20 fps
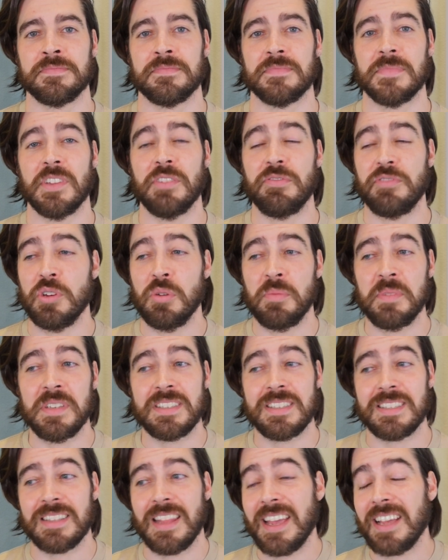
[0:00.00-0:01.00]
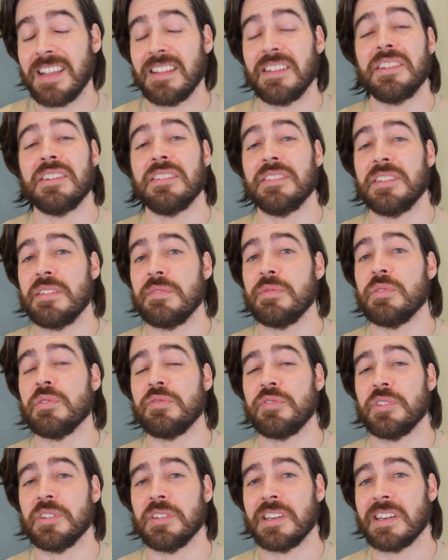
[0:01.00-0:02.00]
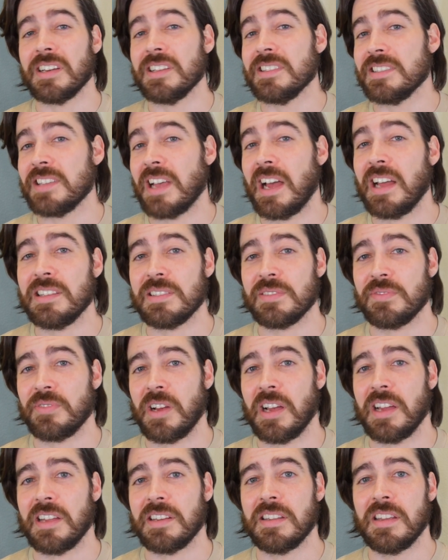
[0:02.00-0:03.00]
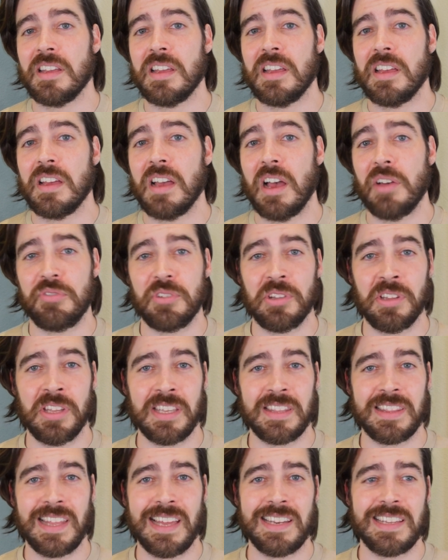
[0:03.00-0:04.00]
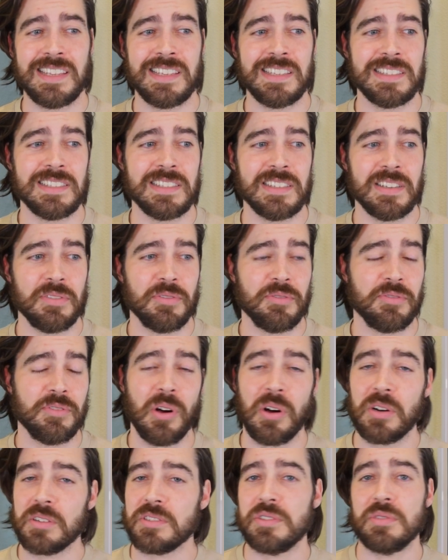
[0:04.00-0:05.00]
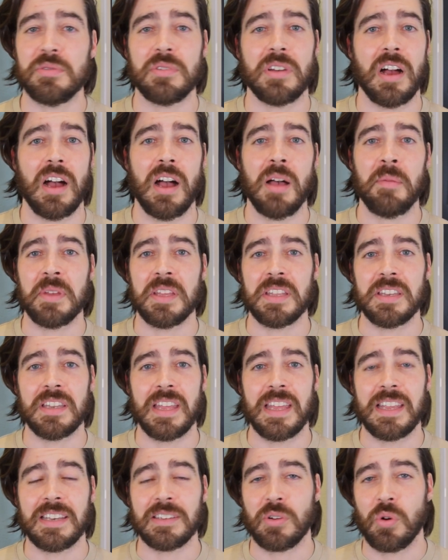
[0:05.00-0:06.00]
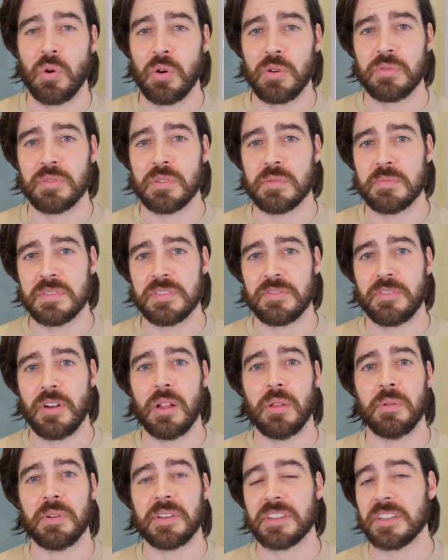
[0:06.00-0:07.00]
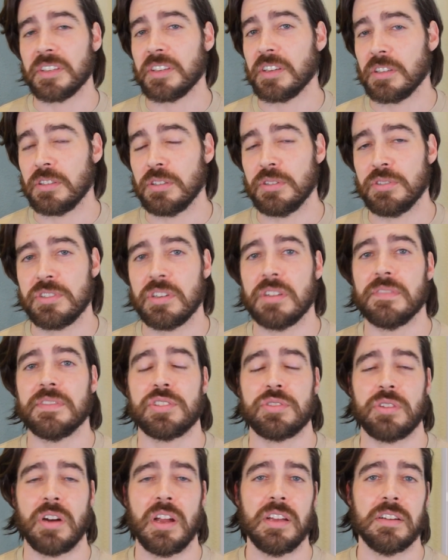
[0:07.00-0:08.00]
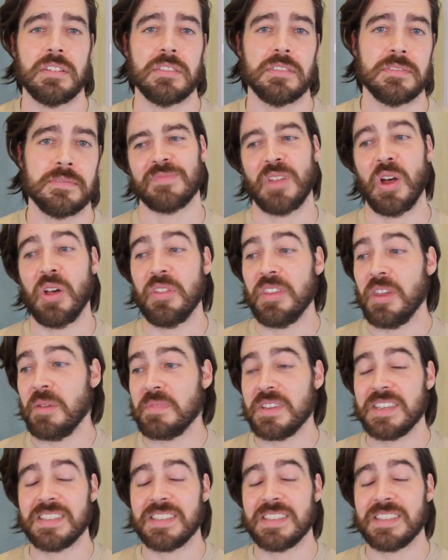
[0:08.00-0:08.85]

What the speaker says: The film is likely to leave you feeling unsatisfied, a feeling that is far too common in courtrooms following the conclusion of a trial. All that being